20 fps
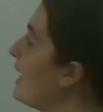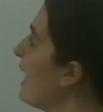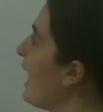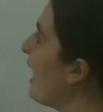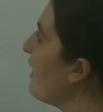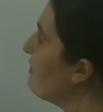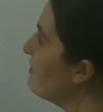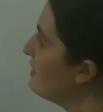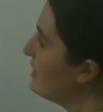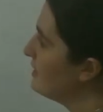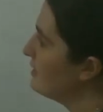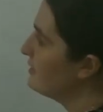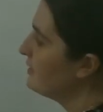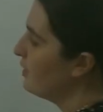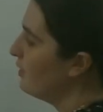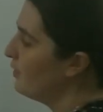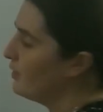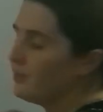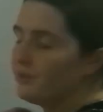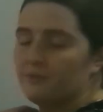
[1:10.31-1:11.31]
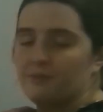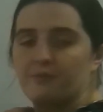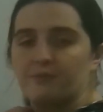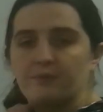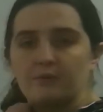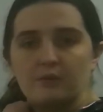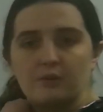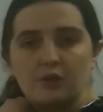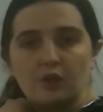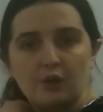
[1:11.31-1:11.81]
And this kind of
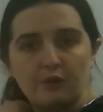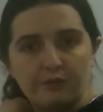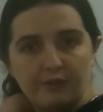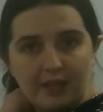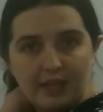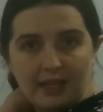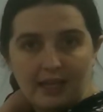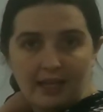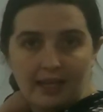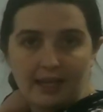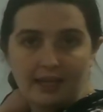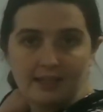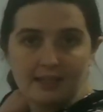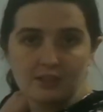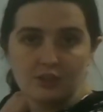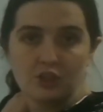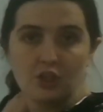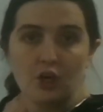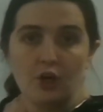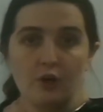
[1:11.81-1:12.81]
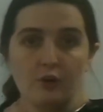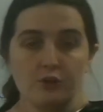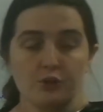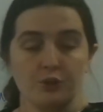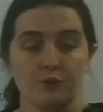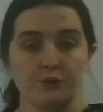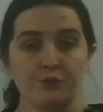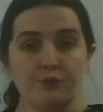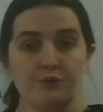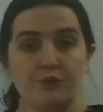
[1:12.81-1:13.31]
thinking, this
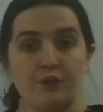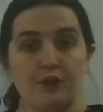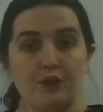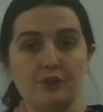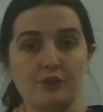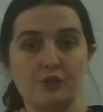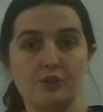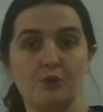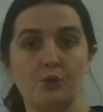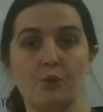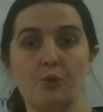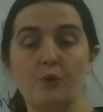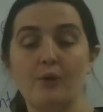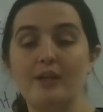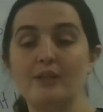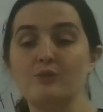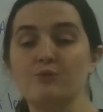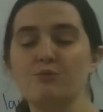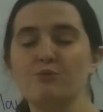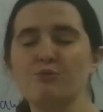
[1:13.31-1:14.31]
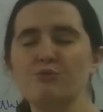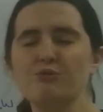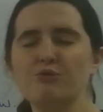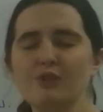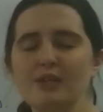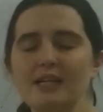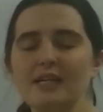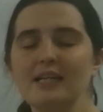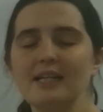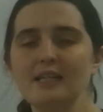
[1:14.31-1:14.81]
Kirchhoff's first law, is
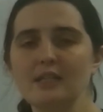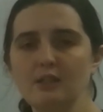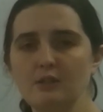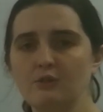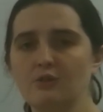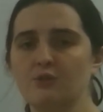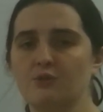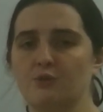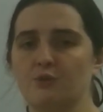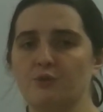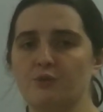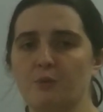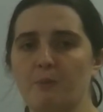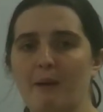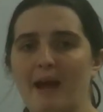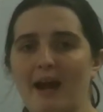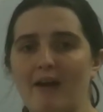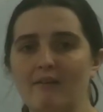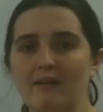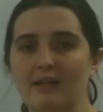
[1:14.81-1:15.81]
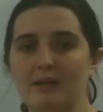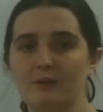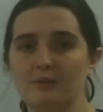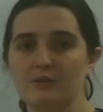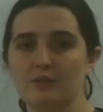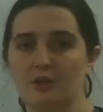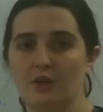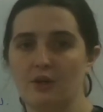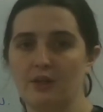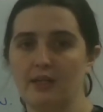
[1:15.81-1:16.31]
really useful for parallel
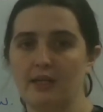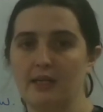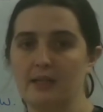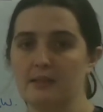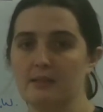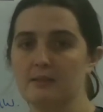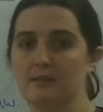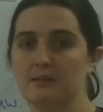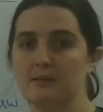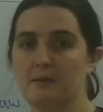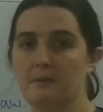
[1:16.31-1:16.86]
circuits.